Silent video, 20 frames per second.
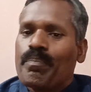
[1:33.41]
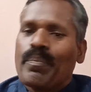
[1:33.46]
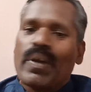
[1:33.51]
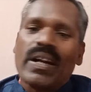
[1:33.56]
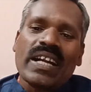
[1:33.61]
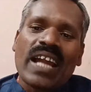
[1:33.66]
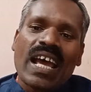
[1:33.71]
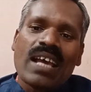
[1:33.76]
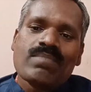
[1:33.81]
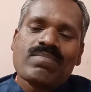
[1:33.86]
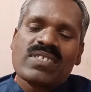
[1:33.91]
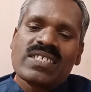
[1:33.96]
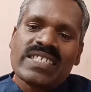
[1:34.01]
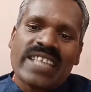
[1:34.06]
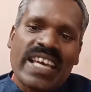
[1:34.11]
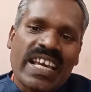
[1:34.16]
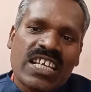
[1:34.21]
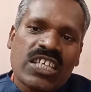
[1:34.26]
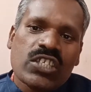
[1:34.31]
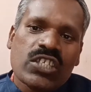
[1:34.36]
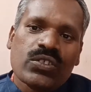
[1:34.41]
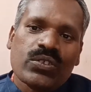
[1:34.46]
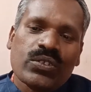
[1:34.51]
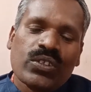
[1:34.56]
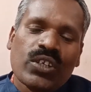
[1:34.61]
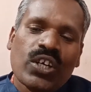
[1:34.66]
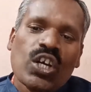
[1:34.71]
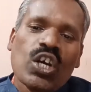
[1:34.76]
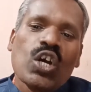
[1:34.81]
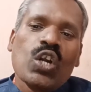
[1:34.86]
but I am saying
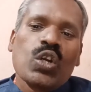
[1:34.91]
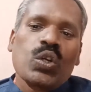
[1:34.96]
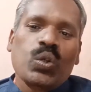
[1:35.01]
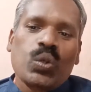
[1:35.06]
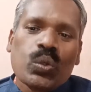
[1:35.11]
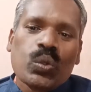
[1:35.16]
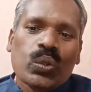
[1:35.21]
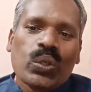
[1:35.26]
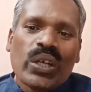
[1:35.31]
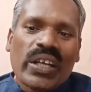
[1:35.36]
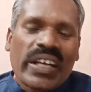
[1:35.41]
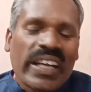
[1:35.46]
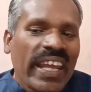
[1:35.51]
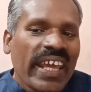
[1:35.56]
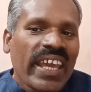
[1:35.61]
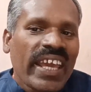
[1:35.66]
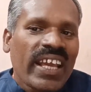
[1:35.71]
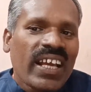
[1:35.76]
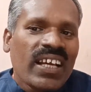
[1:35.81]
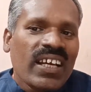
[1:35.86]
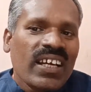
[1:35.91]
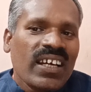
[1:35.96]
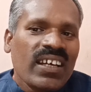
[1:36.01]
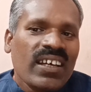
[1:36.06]
you to take